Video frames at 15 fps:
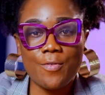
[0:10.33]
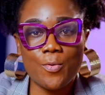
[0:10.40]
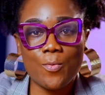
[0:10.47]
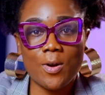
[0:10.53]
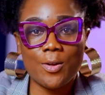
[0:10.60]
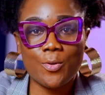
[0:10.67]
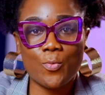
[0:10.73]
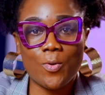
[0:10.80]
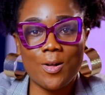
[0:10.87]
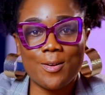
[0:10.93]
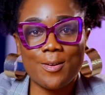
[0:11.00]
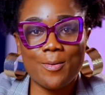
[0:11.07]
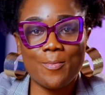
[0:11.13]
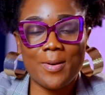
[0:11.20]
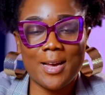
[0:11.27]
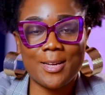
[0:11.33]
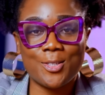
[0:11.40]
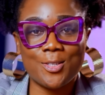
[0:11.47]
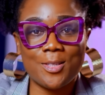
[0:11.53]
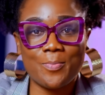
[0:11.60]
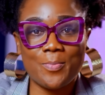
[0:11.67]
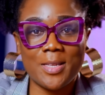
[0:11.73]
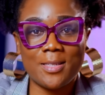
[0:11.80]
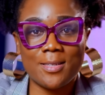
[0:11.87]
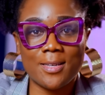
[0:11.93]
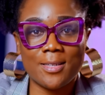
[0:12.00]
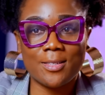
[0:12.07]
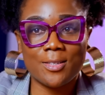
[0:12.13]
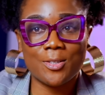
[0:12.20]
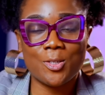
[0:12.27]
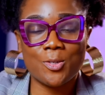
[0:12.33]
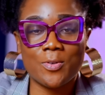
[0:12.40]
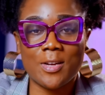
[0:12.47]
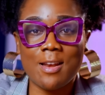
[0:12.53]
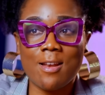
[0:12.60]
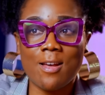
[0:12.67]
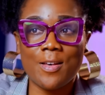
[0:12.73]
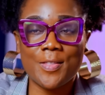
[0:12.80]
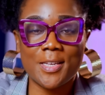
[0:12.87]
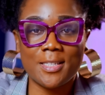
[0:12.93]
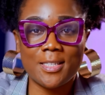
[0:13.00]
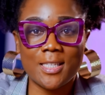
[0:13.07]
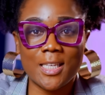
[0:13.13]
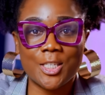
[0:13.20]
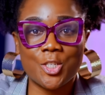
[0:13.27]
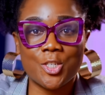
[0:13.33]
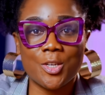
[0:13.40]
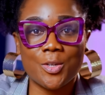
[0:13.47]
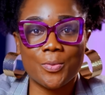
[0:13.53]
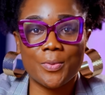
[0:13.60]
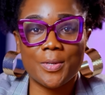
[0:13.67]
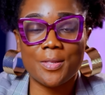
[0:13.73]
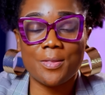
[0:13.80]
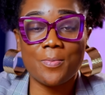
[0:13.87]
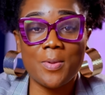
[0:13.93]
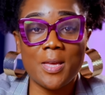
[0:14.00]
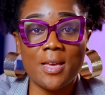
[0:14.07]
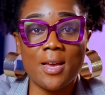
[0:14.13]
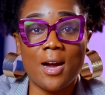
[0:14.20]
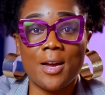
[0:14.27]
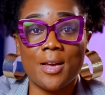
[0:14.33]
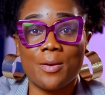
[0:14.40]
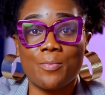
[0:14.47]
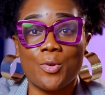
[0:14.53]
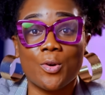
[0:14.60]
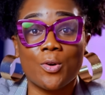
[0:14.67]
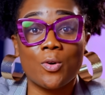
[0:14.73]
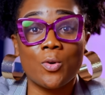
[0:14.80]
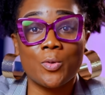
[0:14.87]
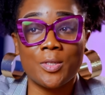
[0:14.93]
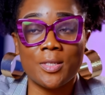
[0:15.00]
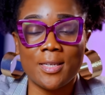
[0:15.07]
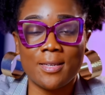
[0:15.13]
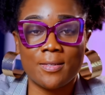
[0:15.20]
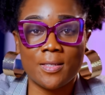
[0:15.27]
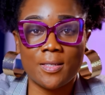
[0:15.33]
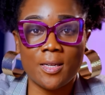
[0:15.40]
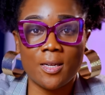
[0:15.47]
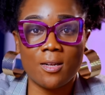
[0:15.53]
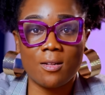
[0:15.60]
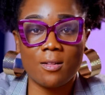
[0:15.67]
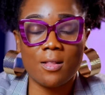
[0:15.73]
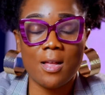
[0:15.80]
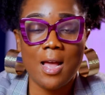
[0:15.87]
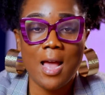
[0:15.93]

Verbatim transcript: everyone, welcome back to The Mediator to another session with me. I am your host, Extel.